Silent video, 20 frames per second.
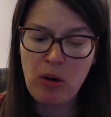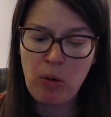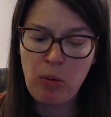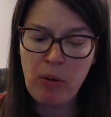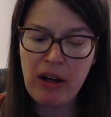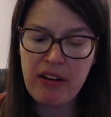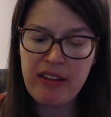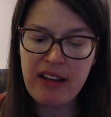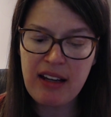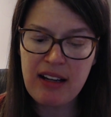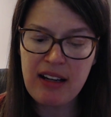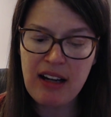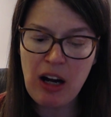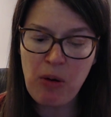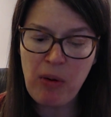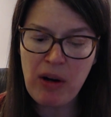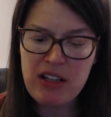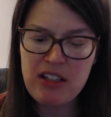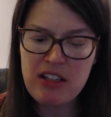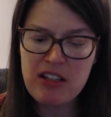Well, then, I
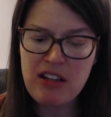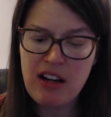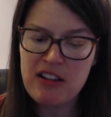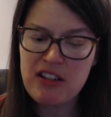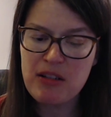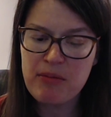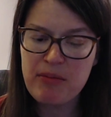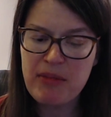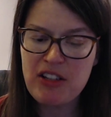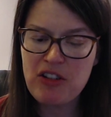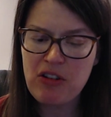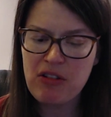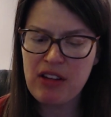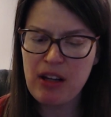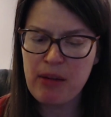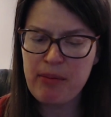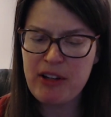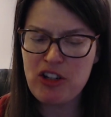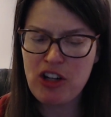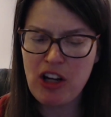want to talk to Mr.
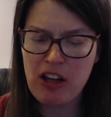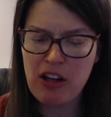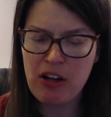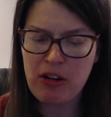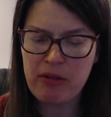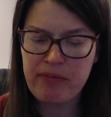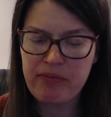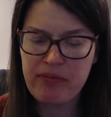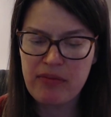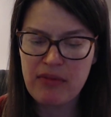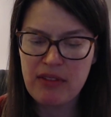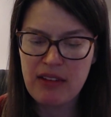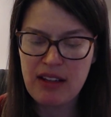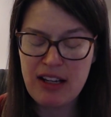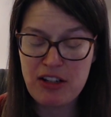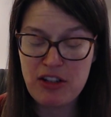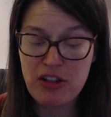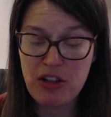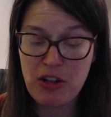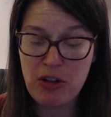Lemoncello.
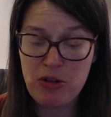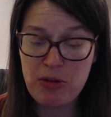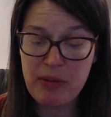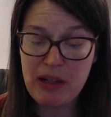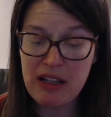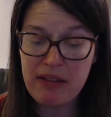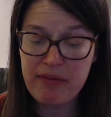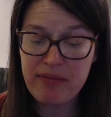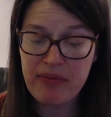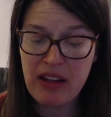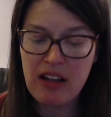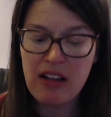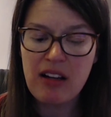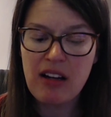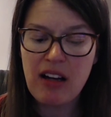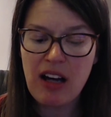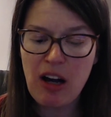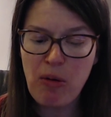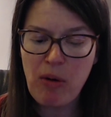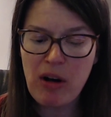Excuse me?
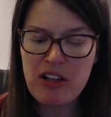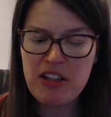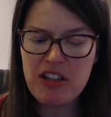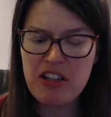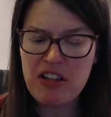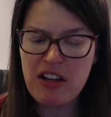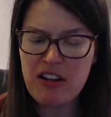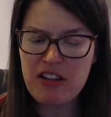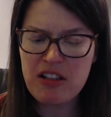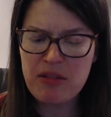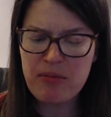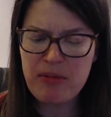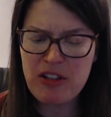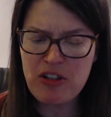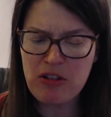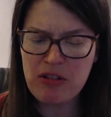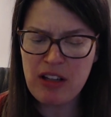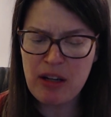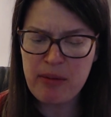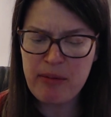I want to talk to
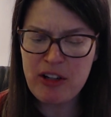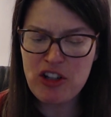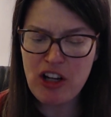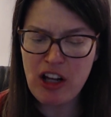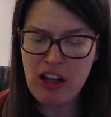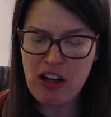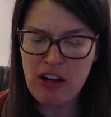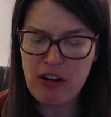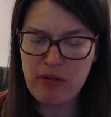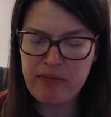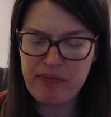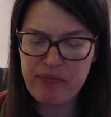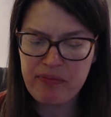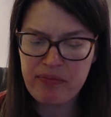Mr. Lemoncello.